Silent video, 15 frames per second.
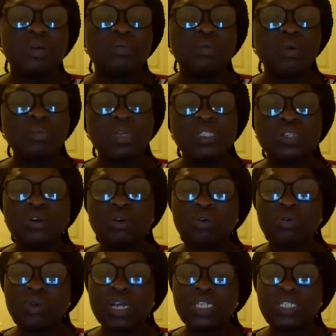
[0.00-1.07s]
one major
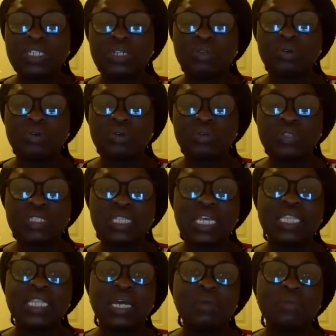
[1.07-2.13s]
question or
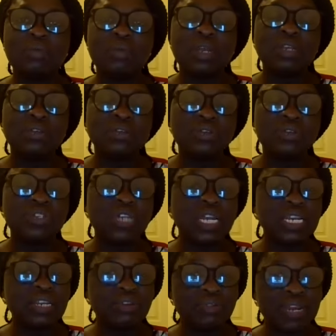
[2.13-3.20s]
concern that women
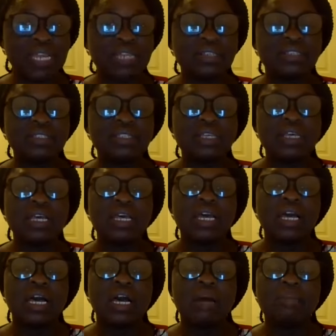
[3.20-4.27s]
usually raise
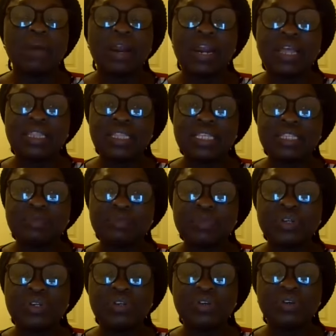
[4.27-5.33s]
around this
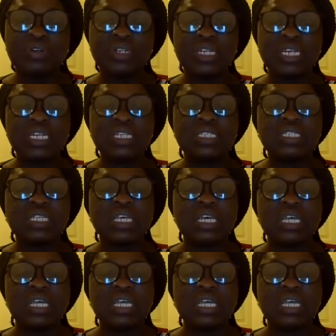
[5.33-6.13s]
period is